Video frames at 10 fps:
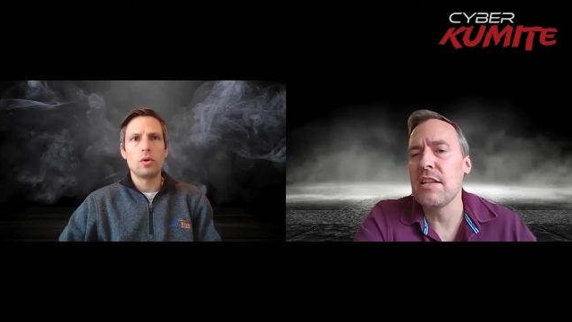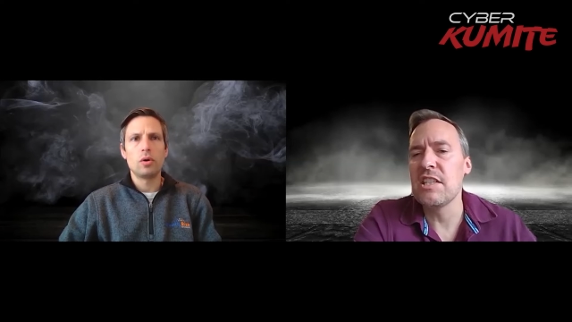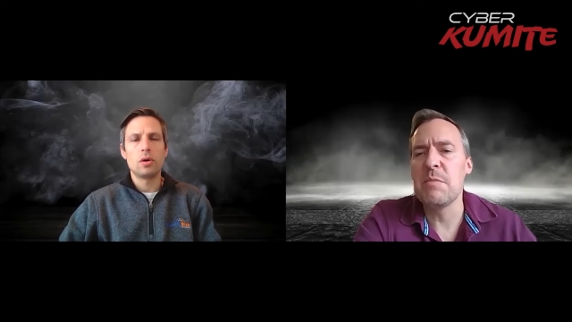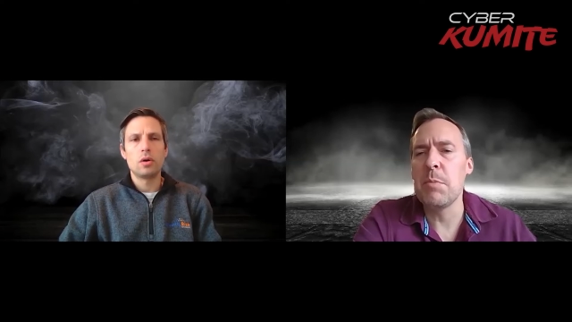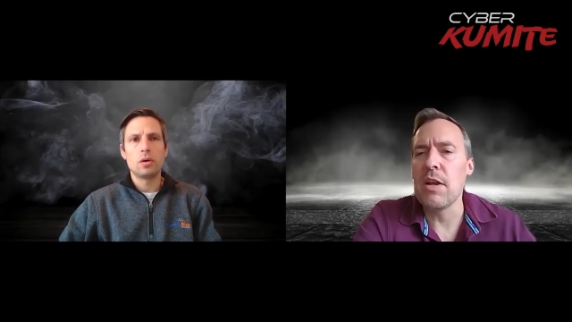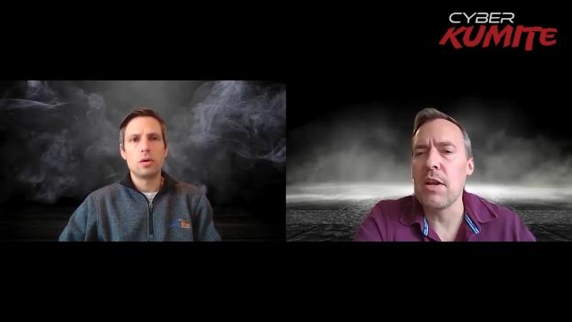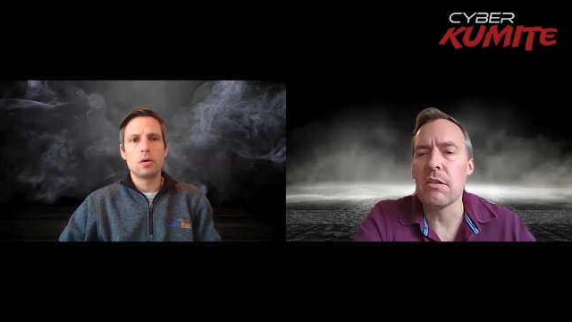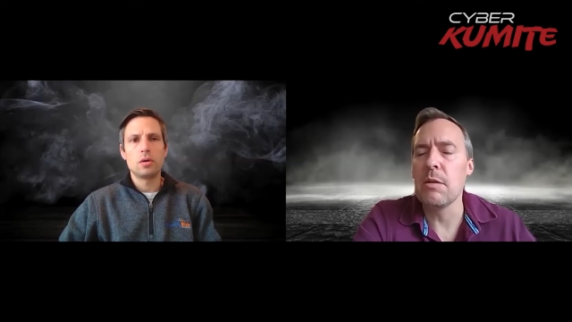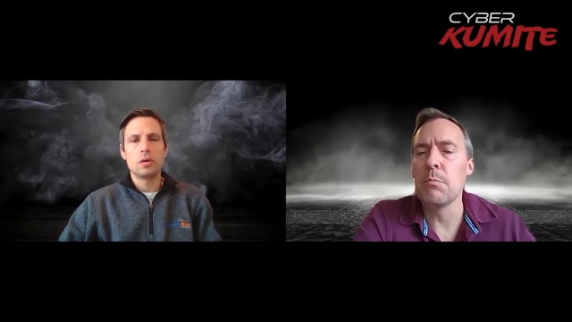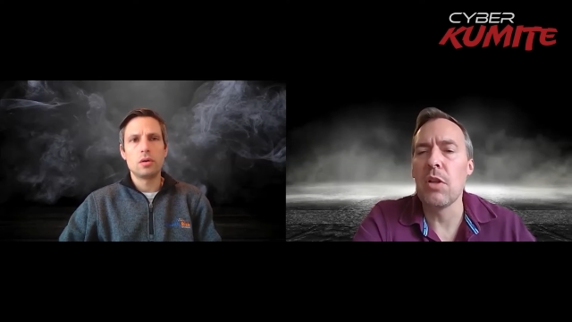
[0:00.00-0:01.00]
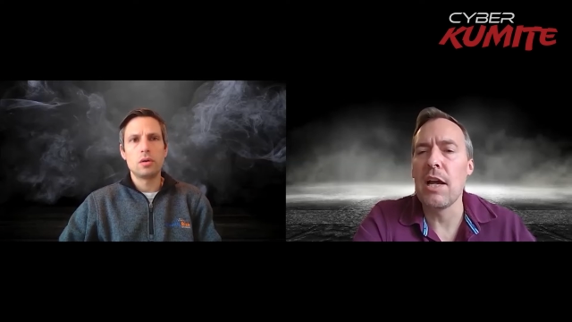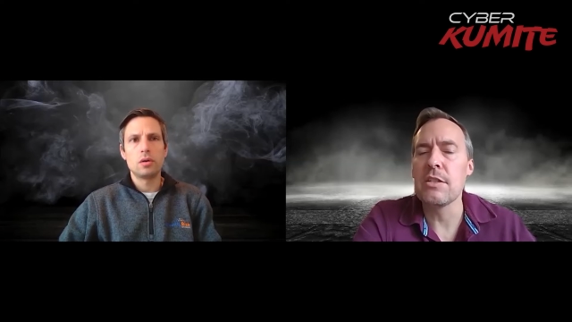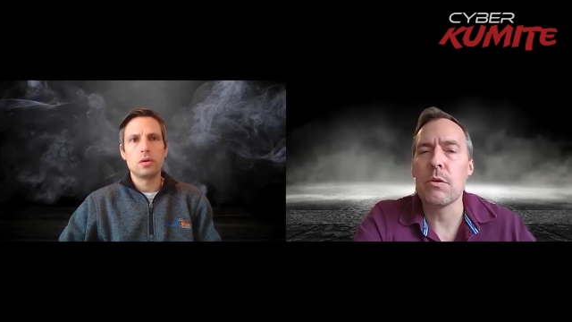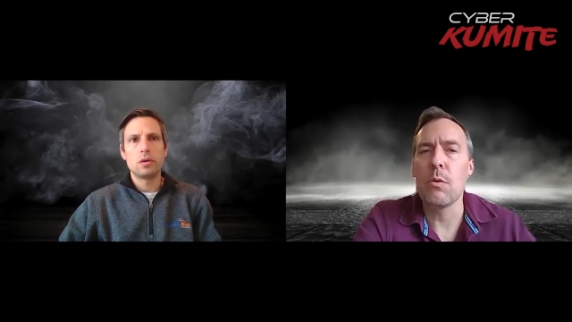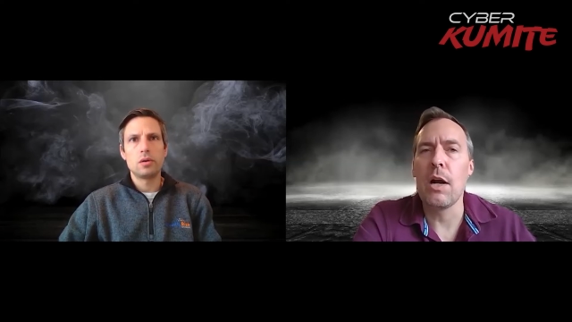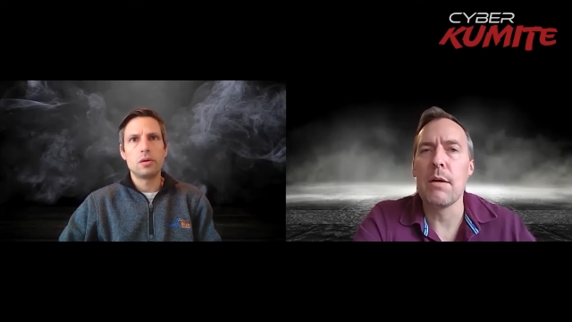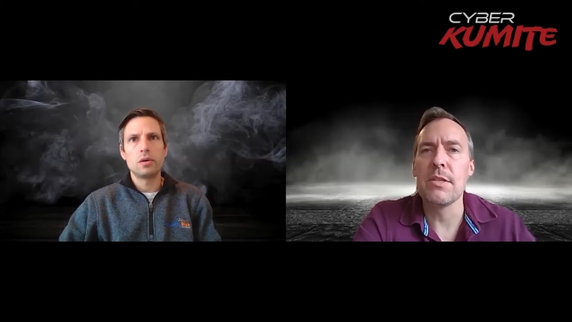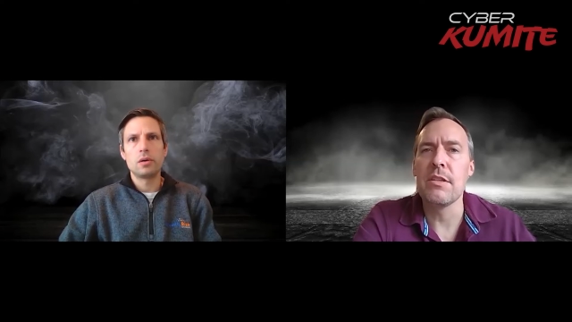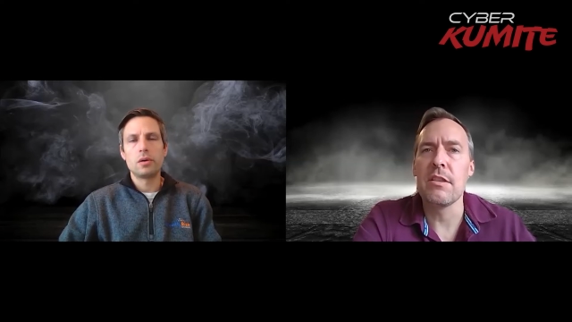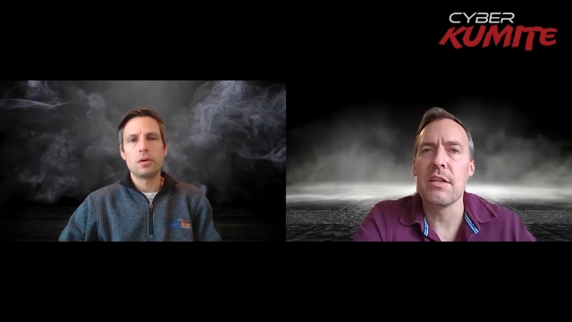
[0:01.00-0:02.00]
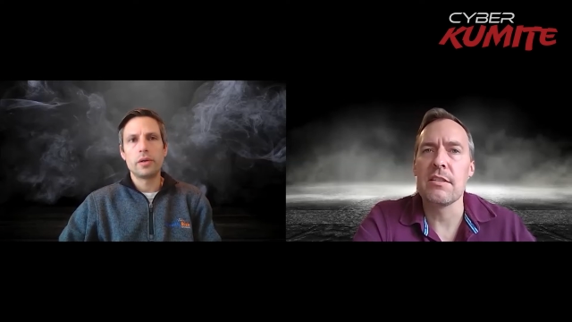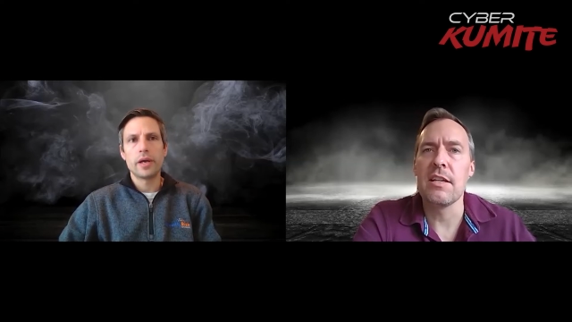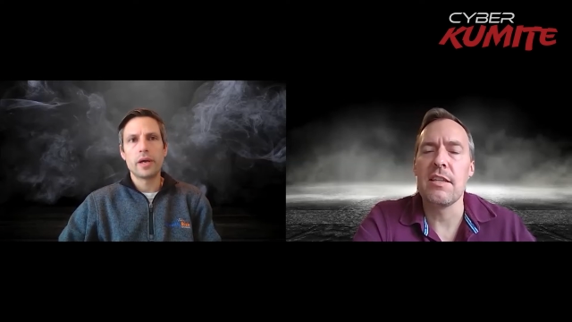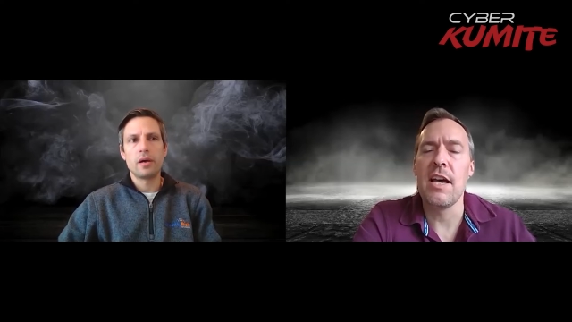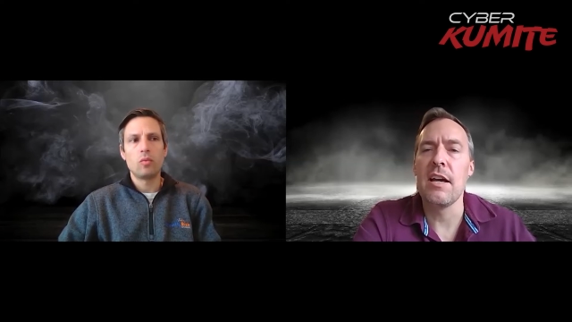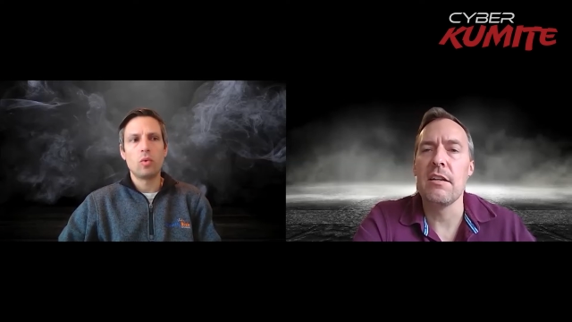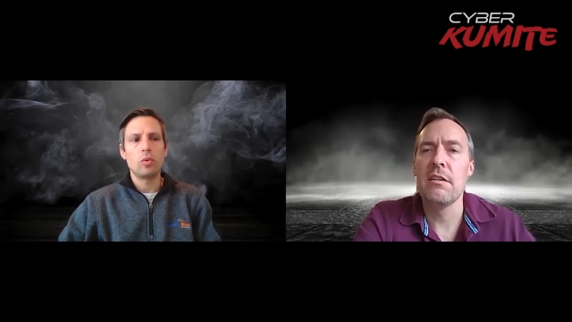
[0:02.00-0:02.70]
Speaker 1: it's spelled out in compliance requirements and things yeah. like that.